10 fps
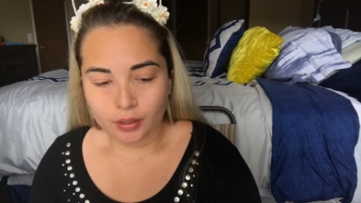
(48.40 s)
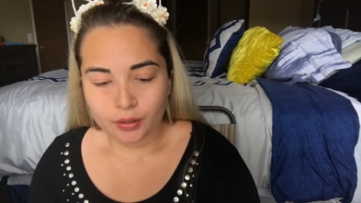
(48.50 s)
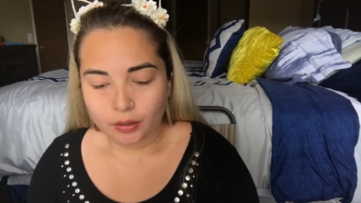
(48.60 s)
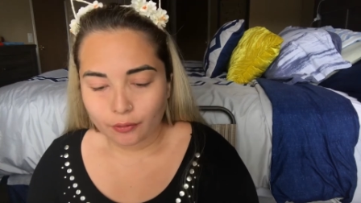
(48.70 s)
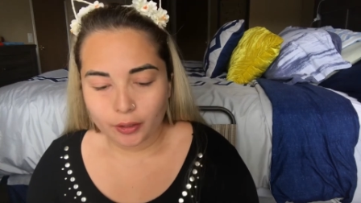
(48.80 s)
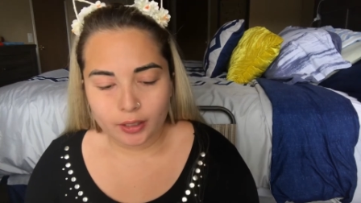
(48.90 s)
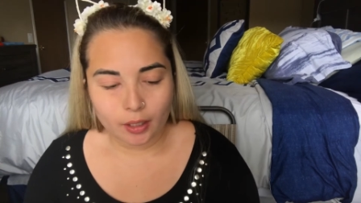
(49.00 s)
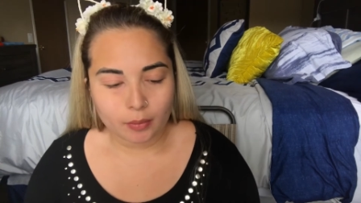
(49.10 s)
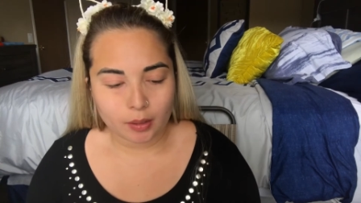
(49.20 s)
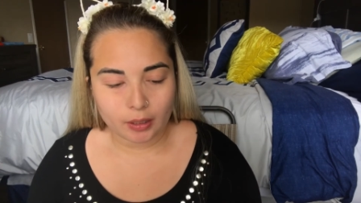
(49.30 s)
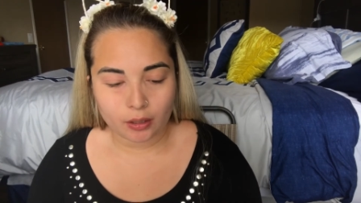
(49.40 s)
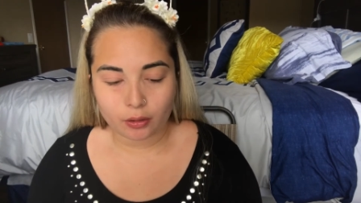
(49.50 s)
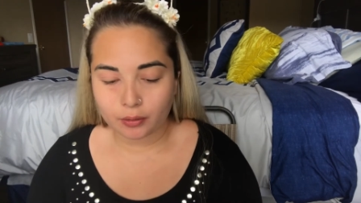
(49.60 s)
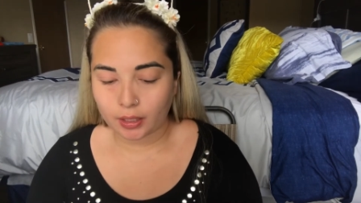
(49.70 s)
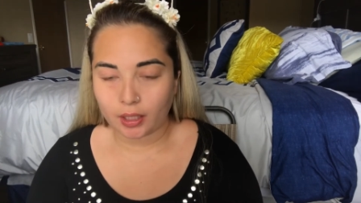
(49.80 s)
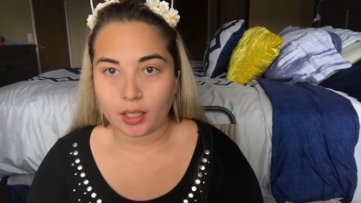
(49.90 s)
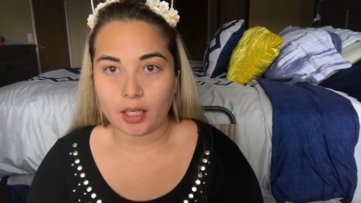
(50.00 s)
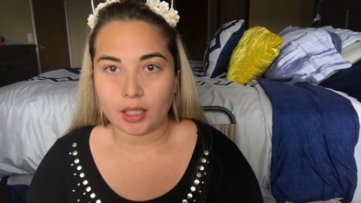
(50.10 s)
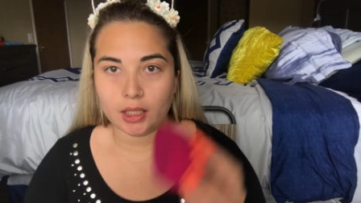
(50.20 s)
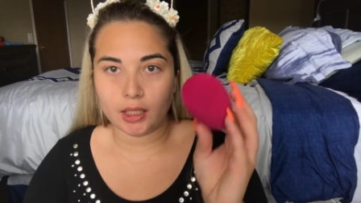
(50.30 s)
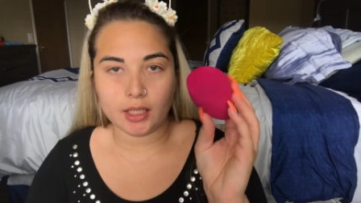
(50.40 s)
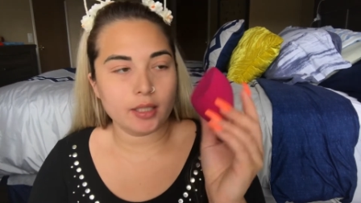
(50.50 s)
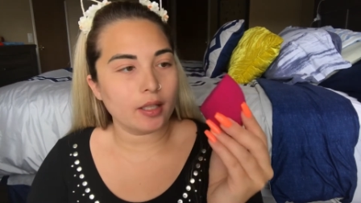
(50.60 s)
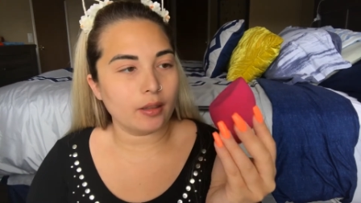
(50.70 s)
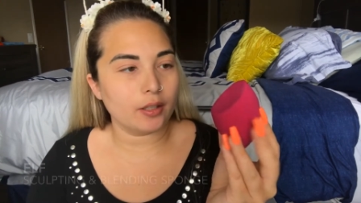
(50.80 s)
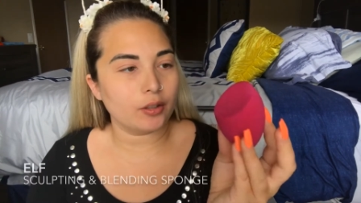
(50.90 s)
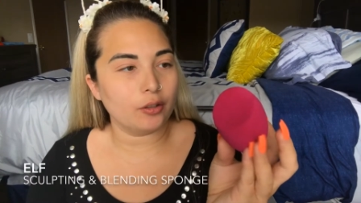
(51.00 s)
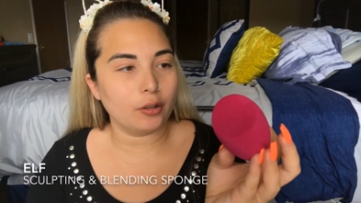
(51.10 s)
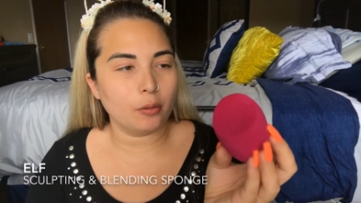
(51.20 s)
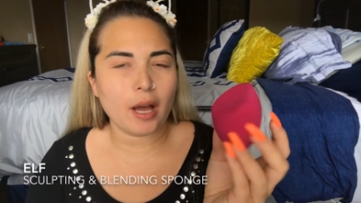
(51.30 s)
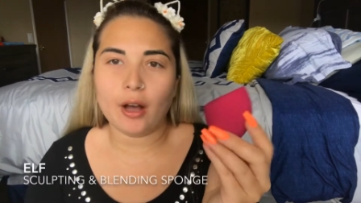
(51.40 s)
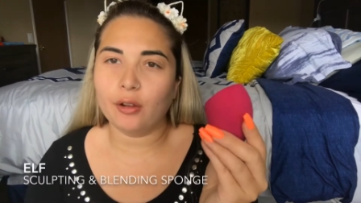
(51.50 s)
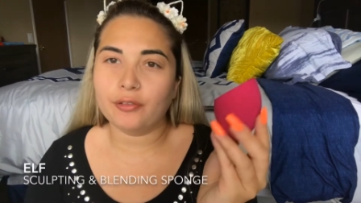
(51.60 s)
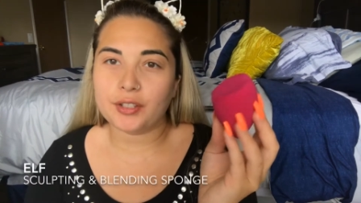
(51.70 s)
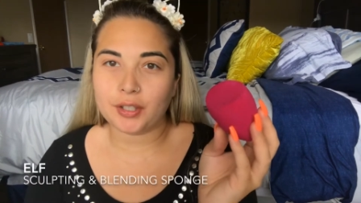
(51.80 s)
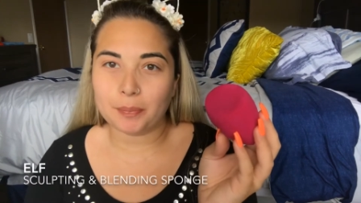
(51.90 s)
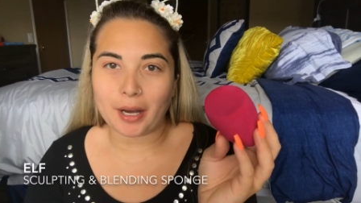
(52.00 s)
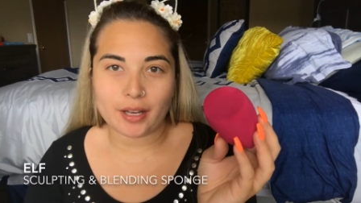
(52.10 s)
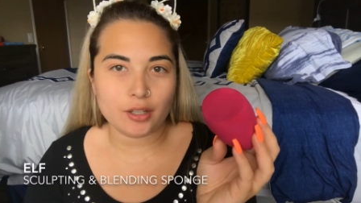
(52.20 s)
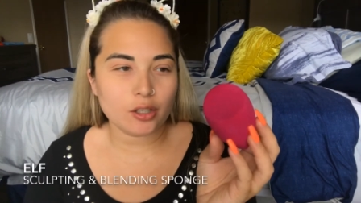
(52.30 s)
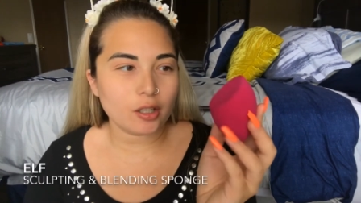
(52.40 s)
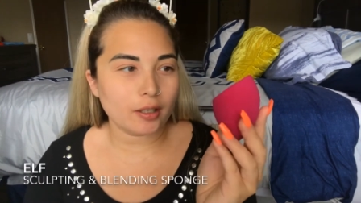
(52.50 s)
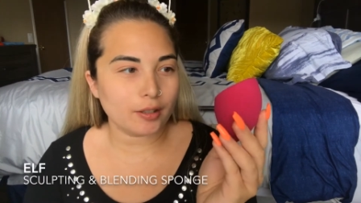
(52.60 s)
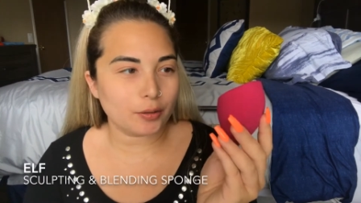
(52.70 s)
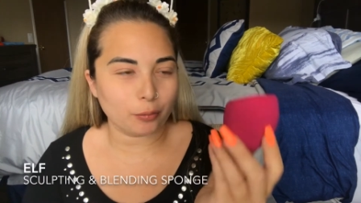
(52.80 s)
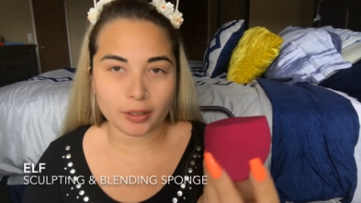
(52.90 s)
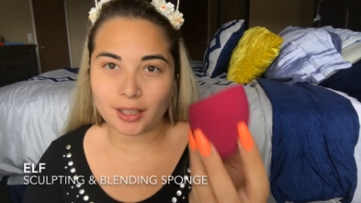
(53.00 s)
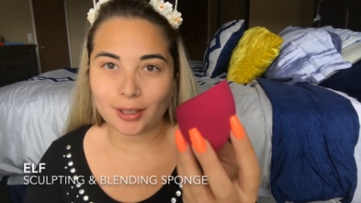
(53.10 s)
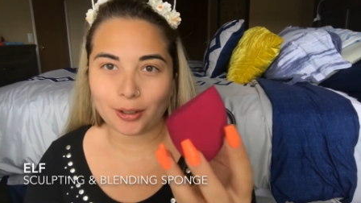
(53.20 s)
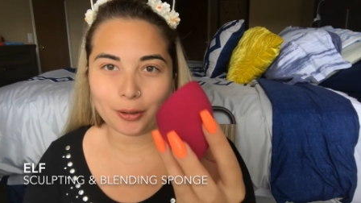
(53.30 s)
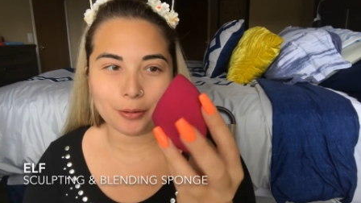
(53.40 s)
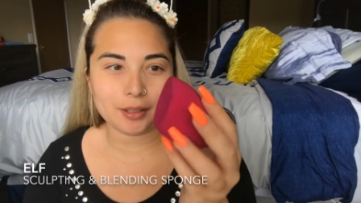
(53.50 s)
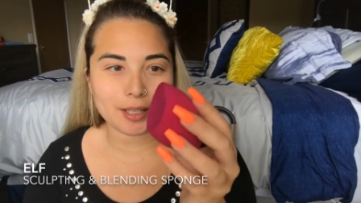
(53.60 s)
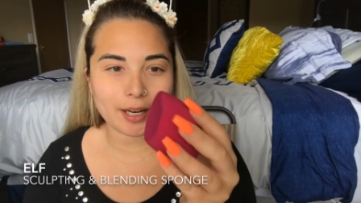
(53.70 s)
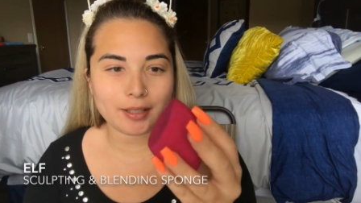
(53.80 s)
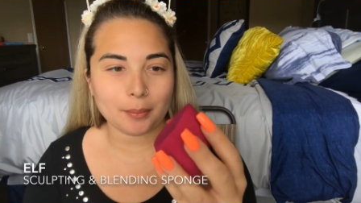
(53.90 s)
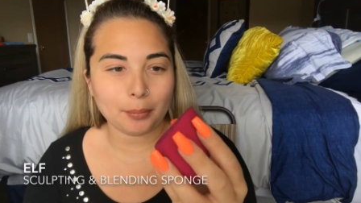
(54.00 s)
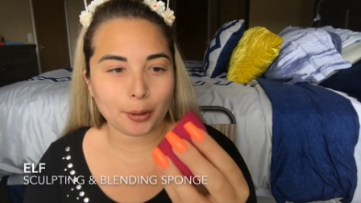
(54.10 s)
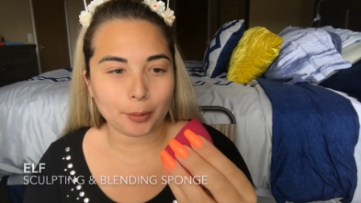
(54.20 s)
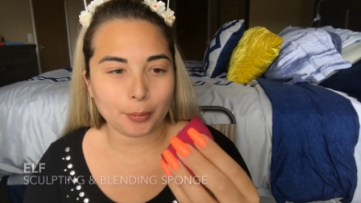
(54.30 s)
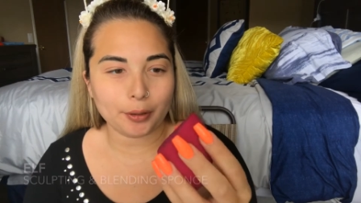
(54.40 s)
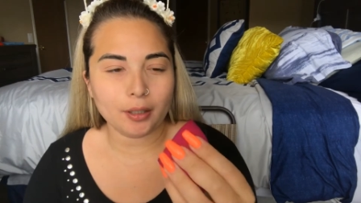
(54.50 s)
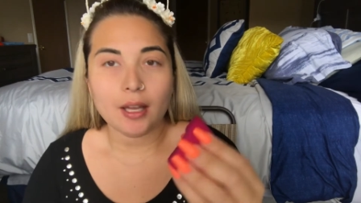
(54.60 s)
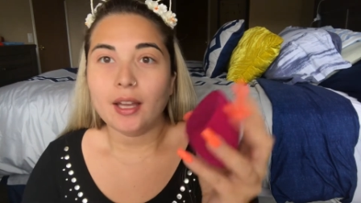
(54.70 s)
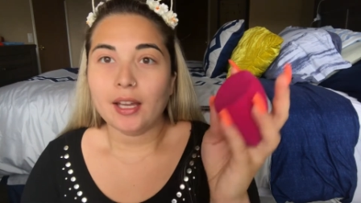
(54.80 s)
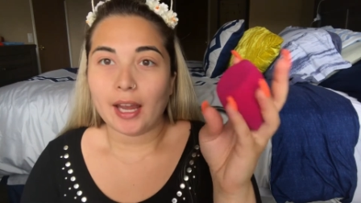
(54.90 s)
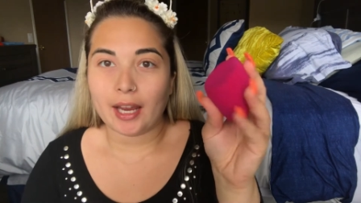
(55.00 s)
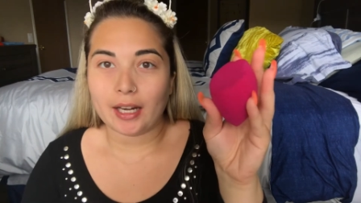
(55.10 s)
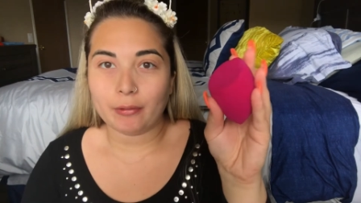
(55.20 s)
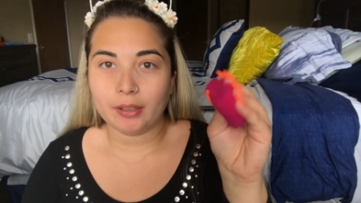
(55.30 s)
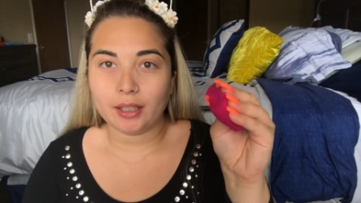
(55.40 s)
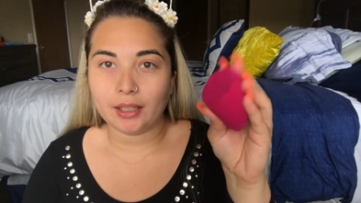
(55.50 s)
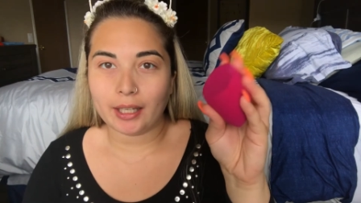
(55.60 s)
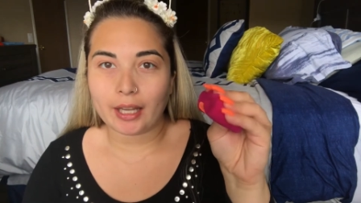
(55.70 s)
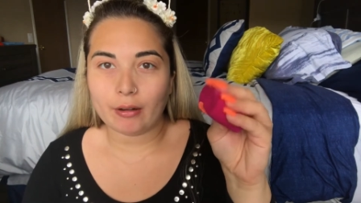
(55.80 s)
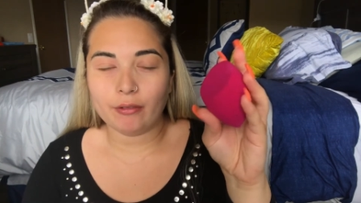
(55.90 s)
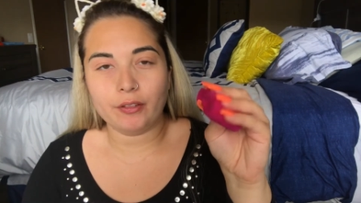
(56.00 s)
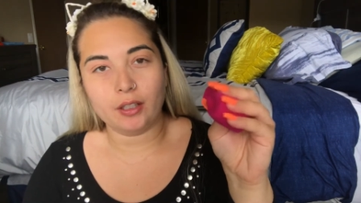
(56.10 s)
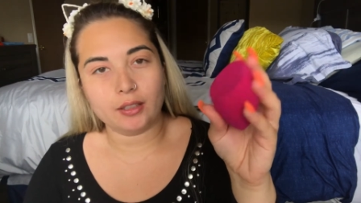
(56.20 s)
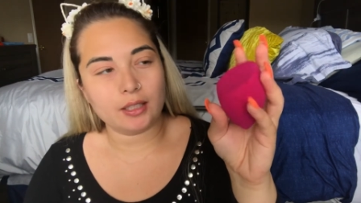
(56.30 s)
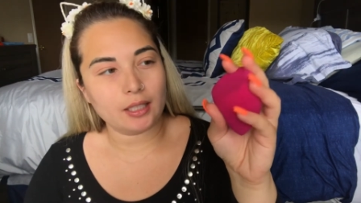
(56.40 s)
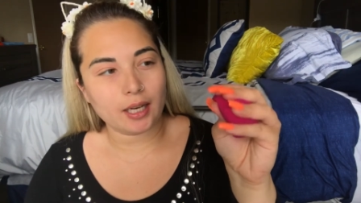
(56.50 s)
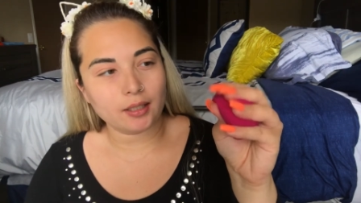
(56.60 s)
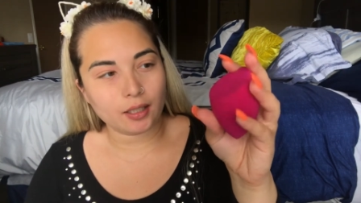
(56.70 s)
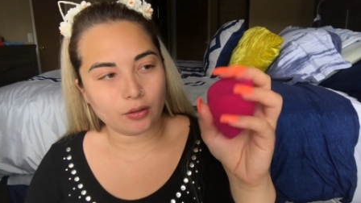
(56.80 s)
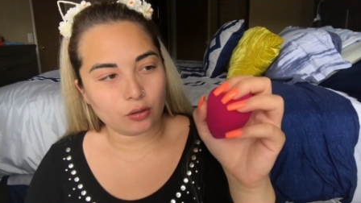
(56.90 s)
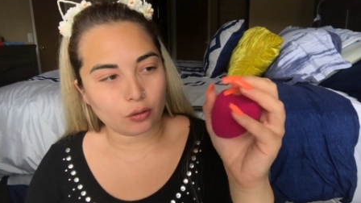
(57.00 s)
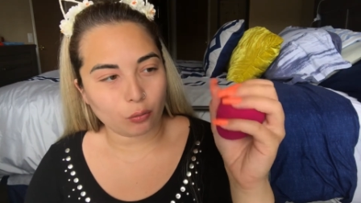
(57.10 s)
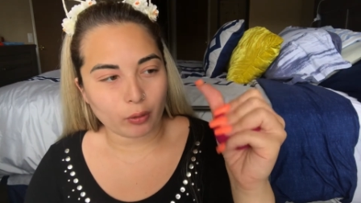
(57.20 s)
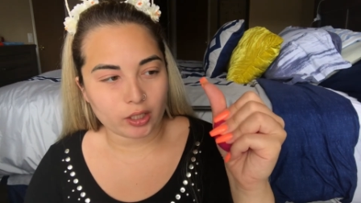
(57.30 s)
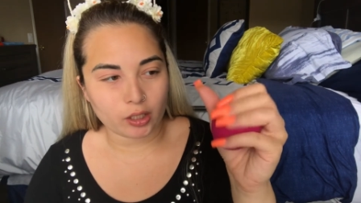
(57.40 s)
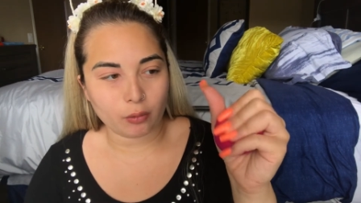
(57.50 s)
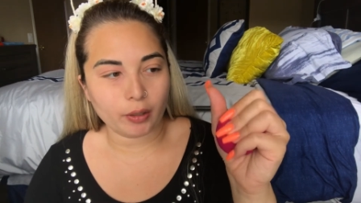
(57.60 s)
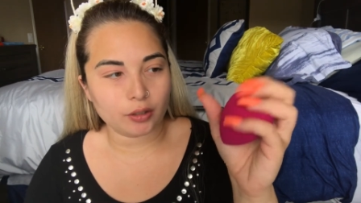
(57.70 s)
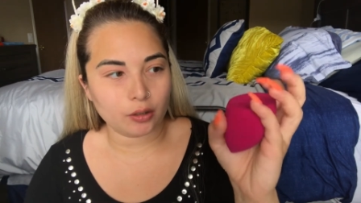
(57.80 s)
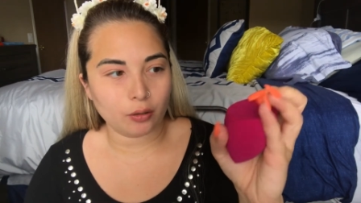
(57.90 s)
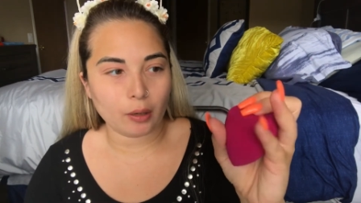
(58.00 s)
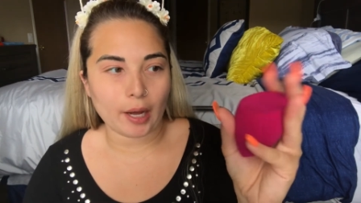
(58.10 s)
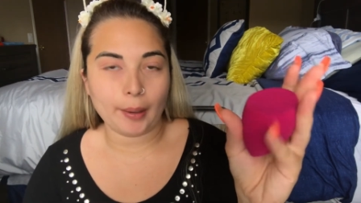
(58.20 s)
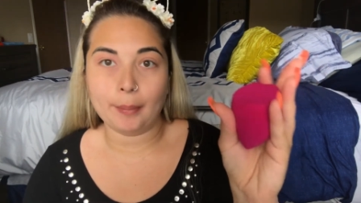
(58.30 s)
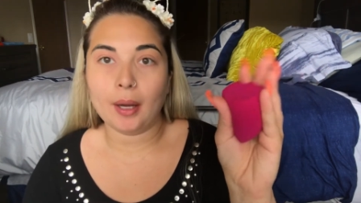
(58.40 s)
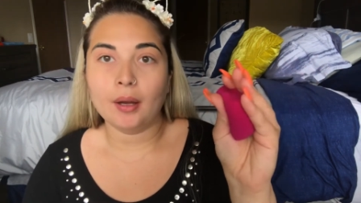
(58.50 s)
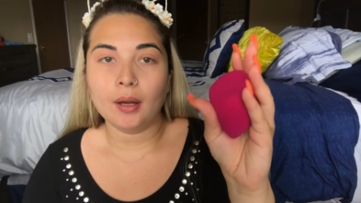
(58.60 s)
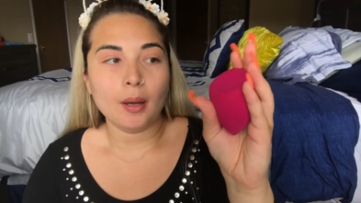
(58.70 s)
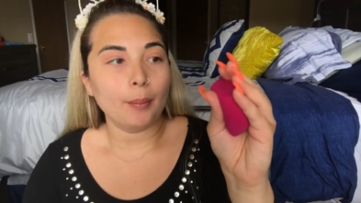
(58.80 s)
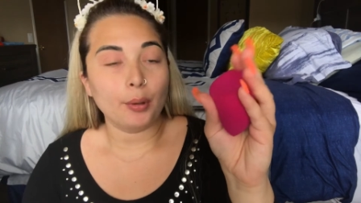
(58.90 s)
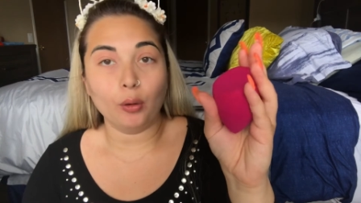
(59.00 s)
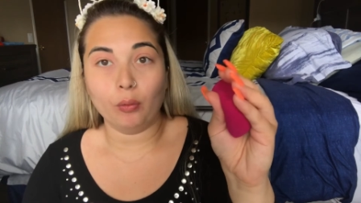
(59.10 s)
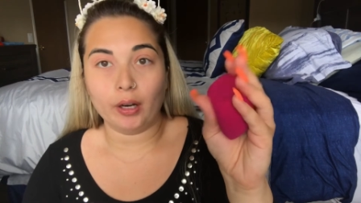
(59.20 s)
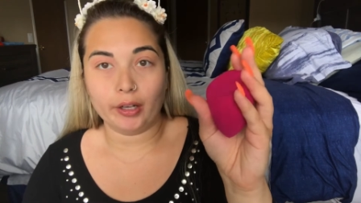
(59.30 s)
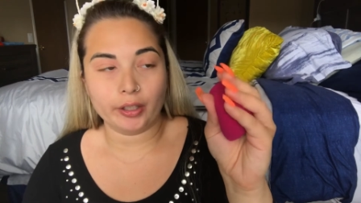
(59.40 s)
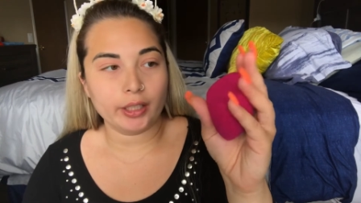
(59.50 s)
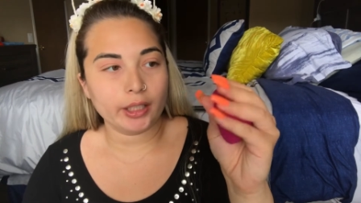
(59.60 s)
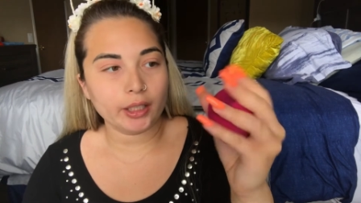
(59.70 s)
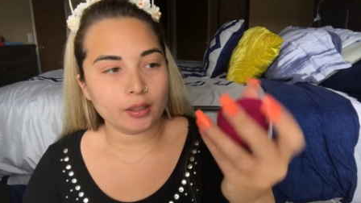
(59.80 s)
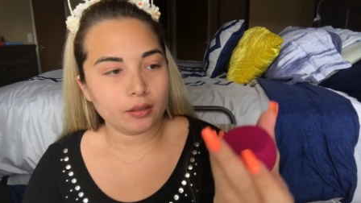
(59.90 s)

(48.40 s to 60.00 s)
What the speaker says: So the first thing I'm going to be using is this new e.l.f. sponge. It's really cute, nice and purple, and I really like how it feels. It's nice and squishy once you put water in it.